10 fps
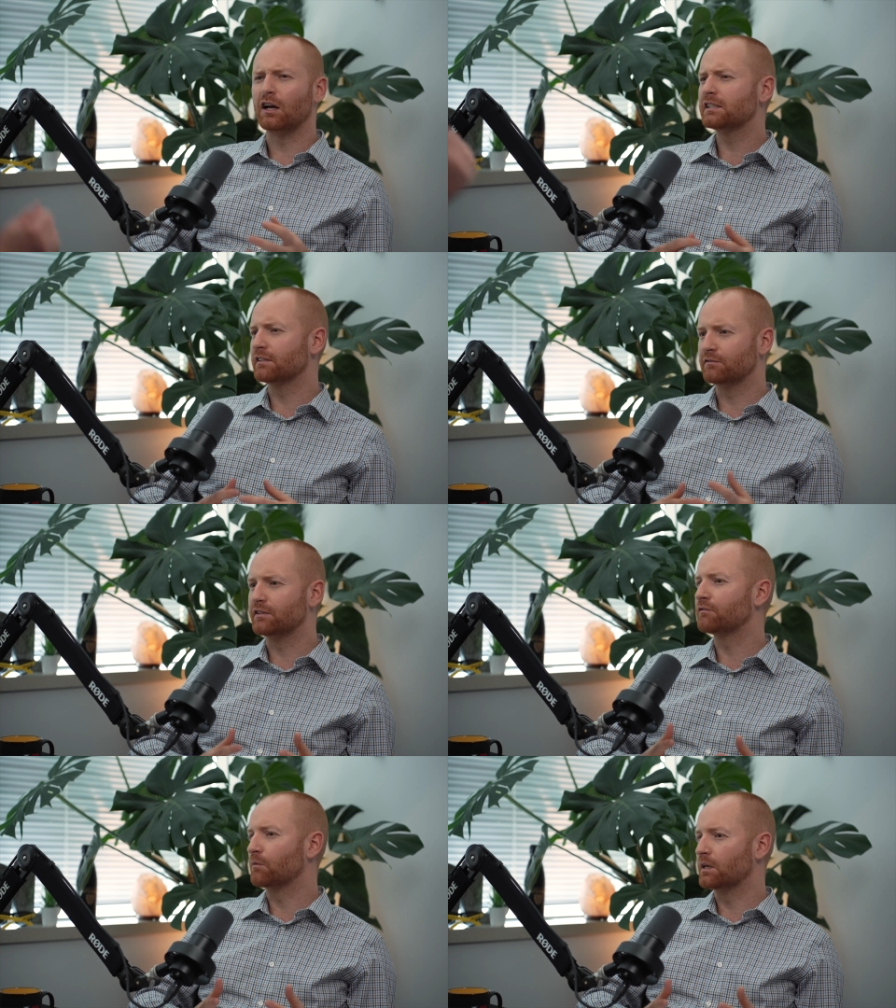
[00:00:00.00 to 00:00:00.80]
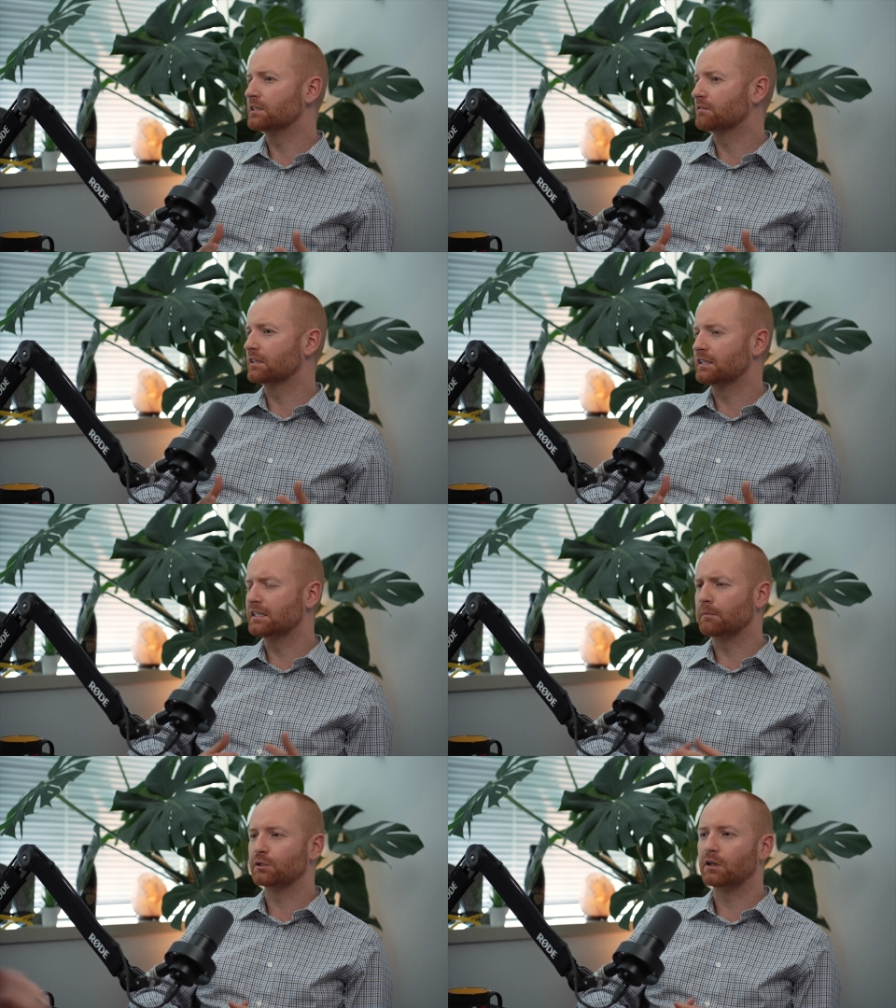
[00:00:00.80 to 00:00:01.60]
lots of different ways of
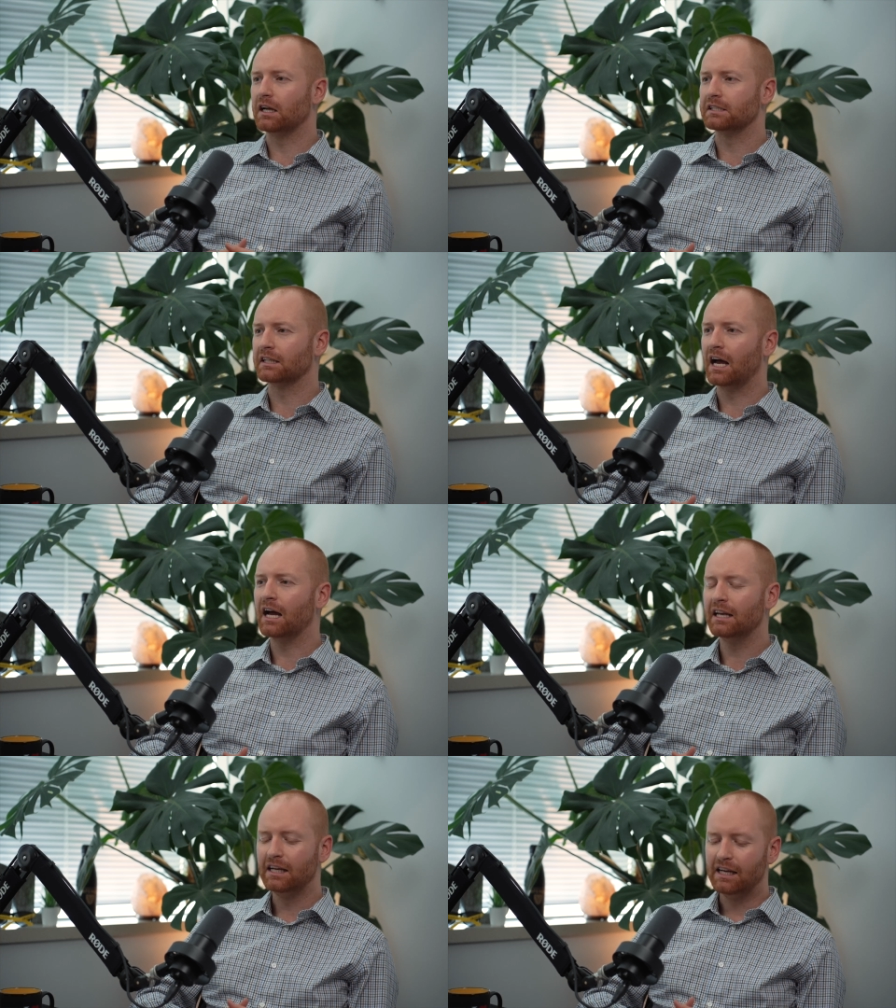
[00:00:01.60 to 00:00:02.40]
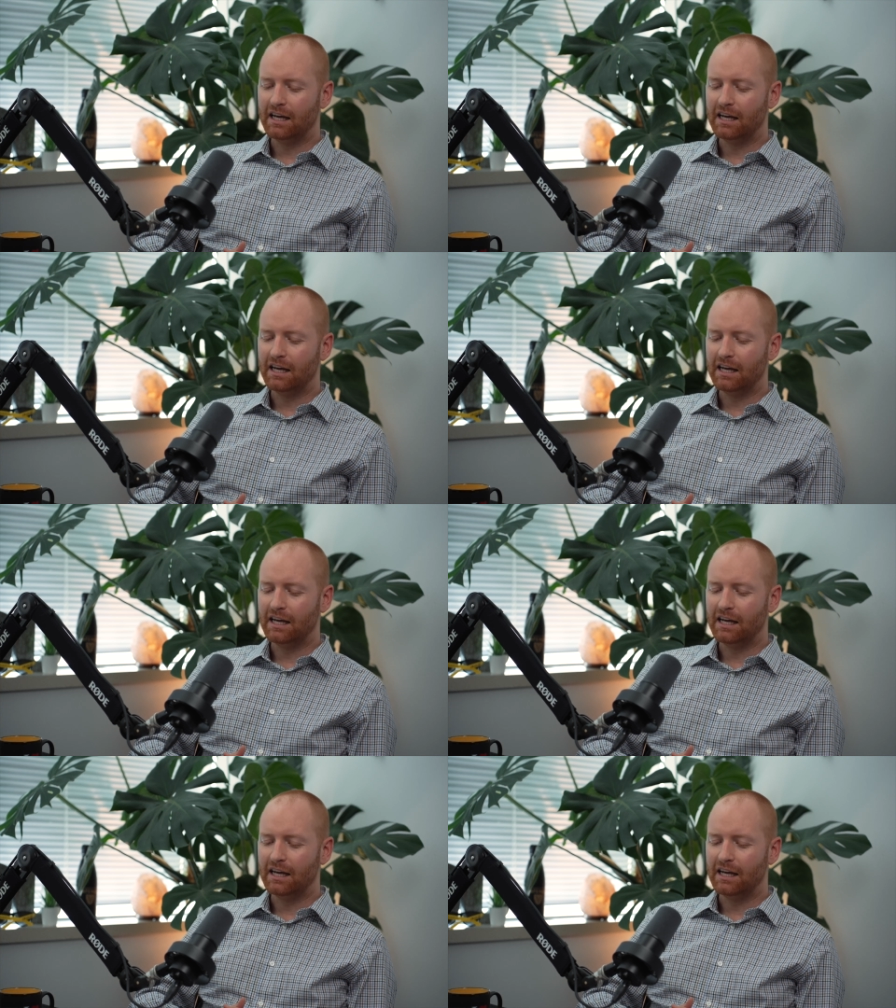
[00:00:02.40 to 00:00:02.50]
conceptualizing that.